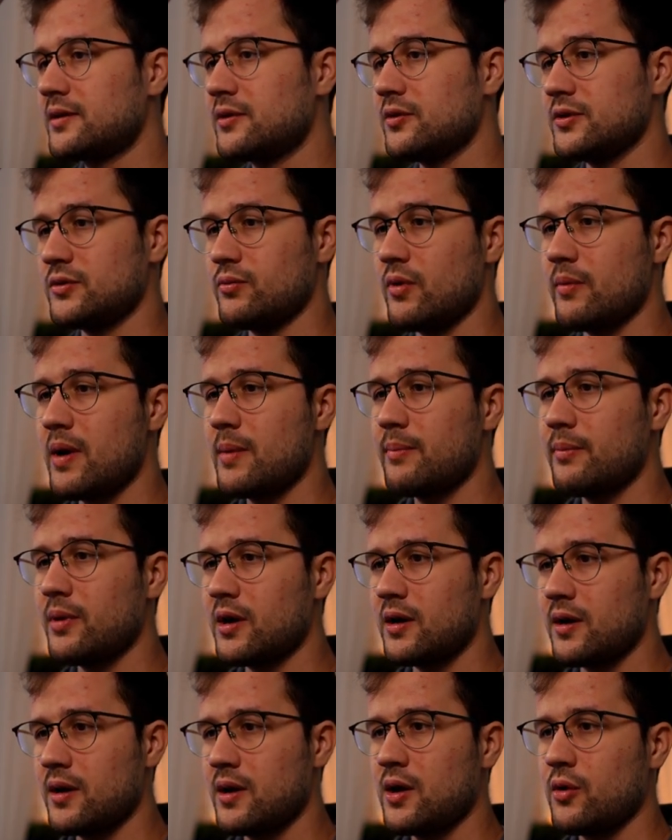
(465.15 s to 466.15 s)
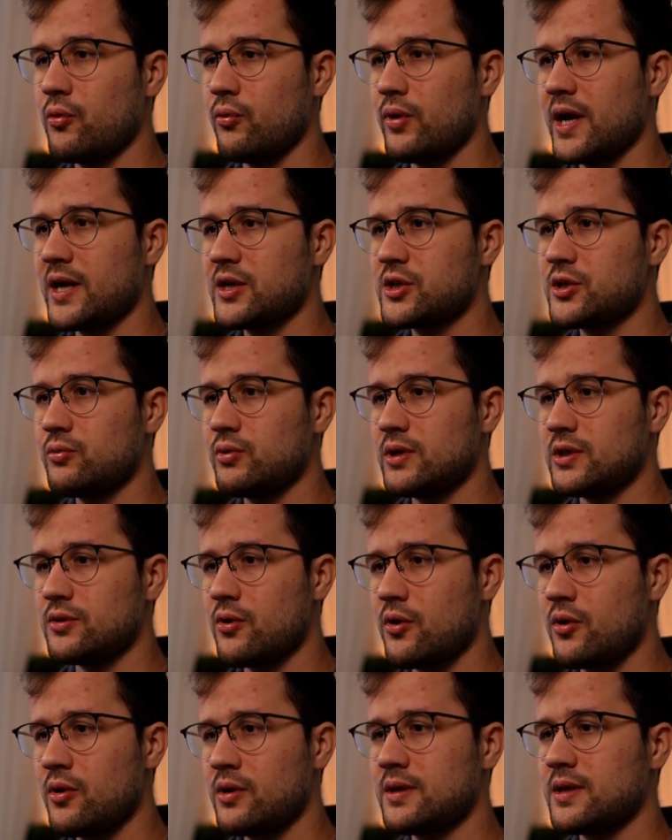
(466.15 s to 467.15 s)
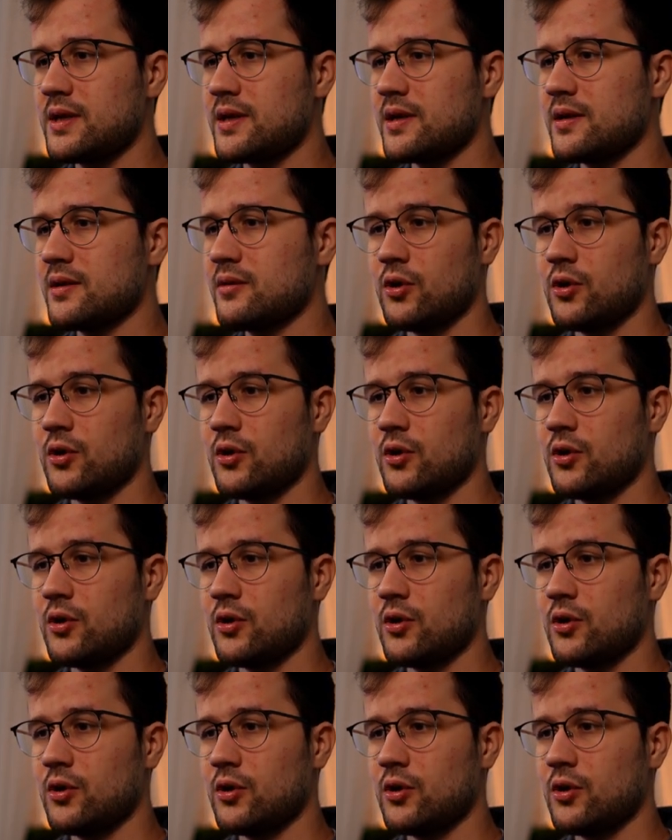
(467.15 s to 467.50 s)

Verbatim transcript: Because remember, we actually returned here,